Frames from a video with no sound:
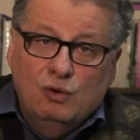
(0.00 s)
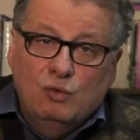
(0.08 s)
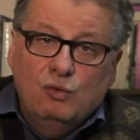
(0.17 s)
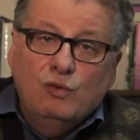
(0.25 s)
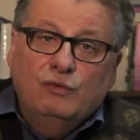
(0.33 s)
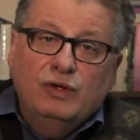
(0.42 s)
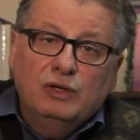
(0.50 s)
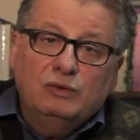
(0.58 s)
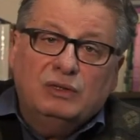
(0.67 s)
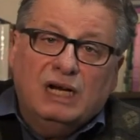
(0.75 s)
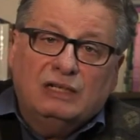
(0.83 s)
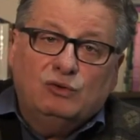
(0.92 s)
the
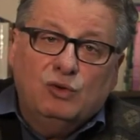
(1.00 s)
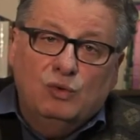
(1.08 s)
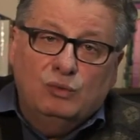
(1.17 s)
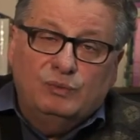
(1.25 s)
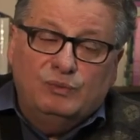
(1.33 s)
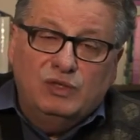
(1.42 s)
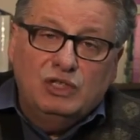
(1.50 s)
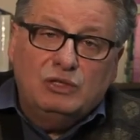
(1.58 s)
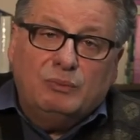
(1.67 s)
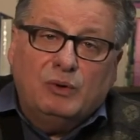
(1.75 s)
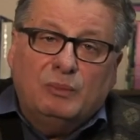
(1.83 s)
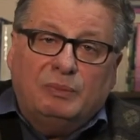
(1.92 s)
government
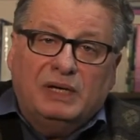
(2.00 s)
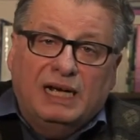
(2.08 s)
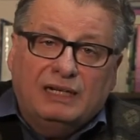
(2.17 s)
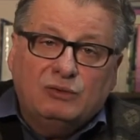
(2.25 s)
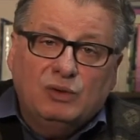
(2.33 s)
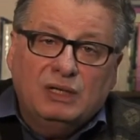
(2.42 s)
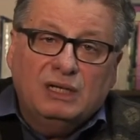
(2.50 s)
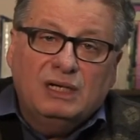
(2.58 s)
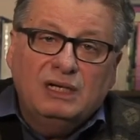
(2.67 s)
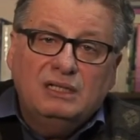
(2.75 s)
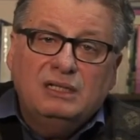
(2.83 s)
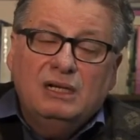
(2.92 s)
expropriated all
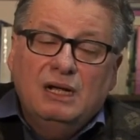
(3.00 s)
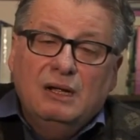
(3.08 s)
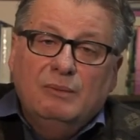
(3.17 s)
large